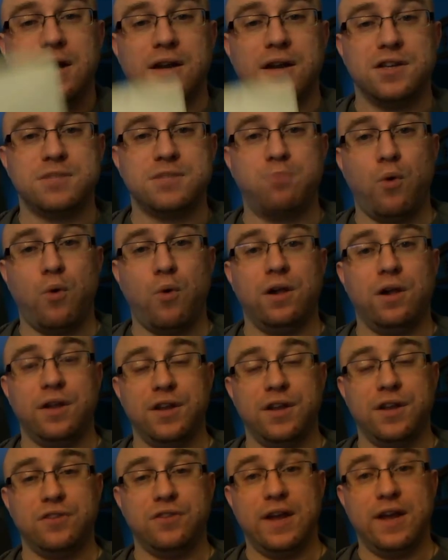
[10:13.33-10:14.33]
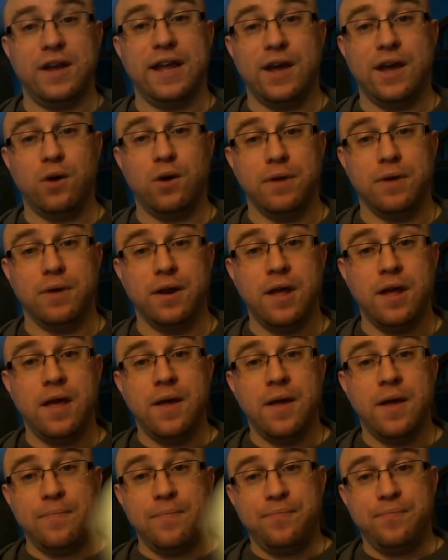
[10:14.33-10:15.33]
to spoil in this video, but
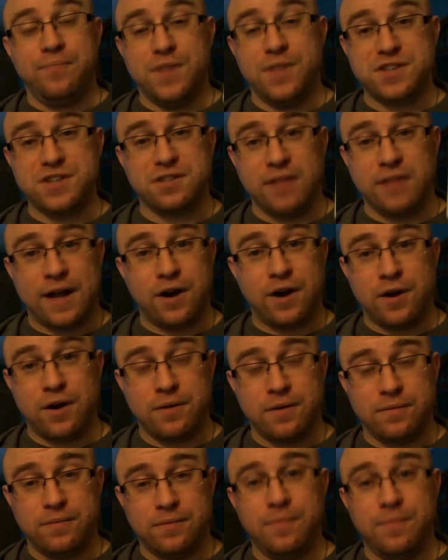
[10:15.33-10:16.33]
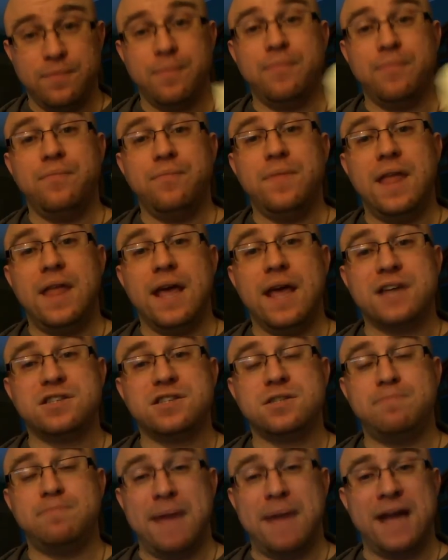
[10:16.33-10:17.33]
this letter
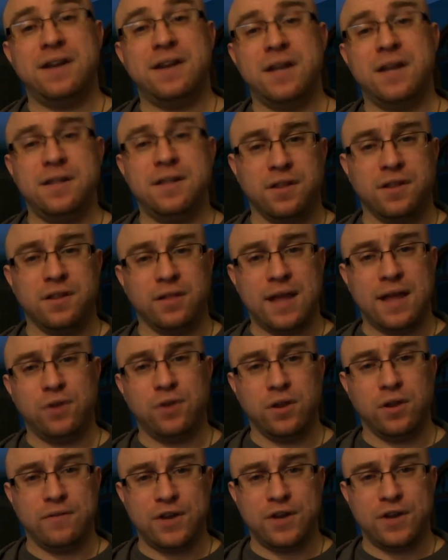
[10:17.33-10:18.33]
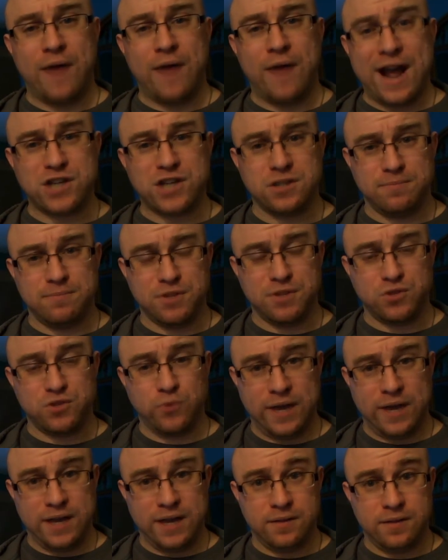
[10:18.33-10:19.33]
expanded the level of interaction
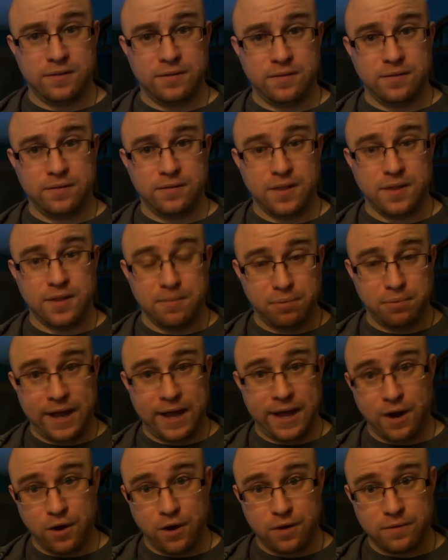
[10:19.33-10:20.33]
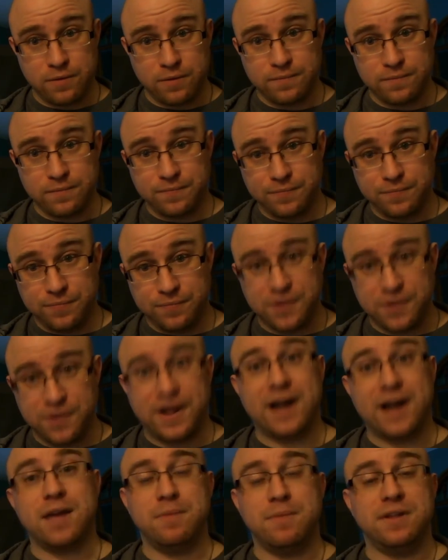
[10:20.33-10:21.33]
between the player, the
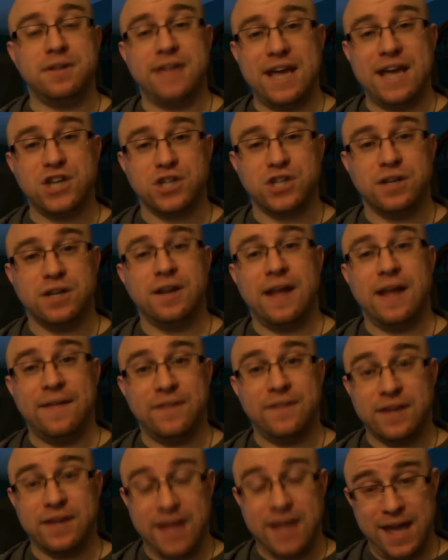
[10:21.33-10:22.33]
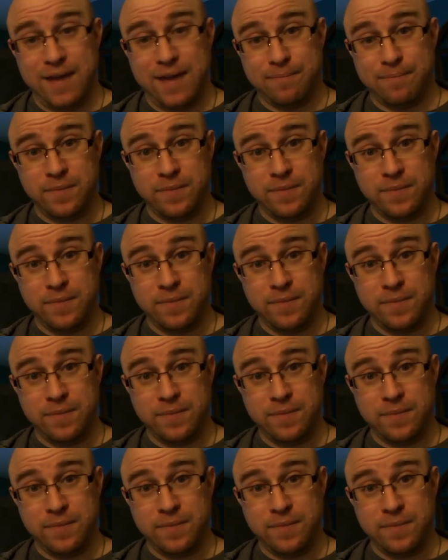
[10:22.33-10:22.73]
documentation, and the game.